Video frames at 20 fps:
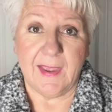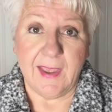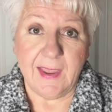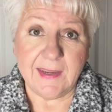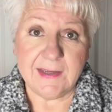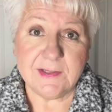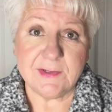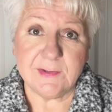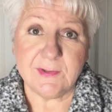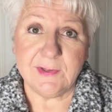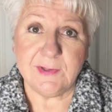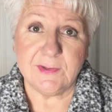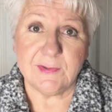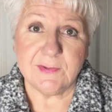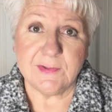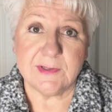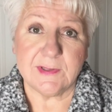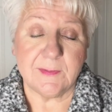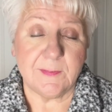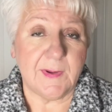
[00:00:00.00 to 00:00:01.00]
I do
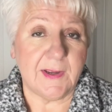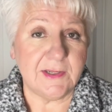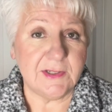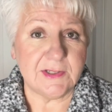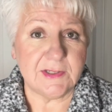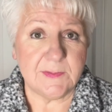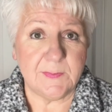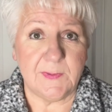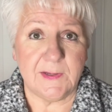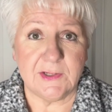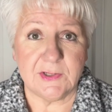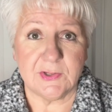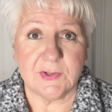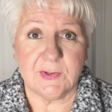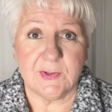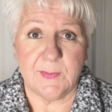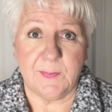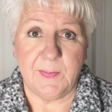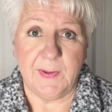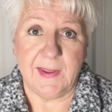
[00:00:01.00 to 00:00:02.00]
use them. I just make
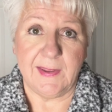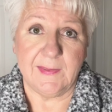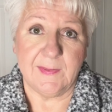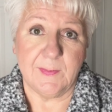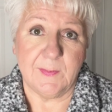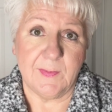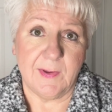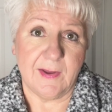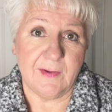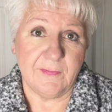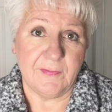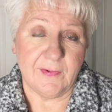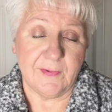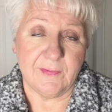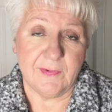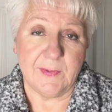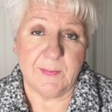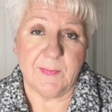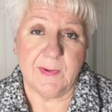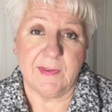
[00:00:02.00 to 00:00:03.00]
sure to pay them off
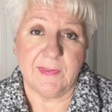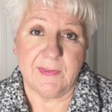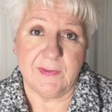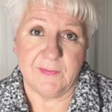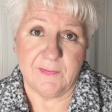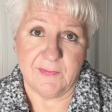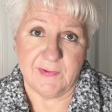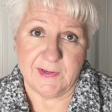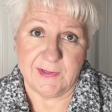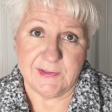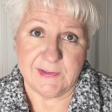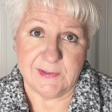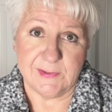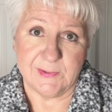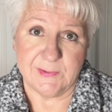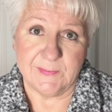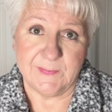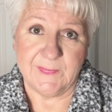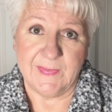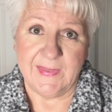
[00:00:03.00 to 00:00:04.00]
every month if I do.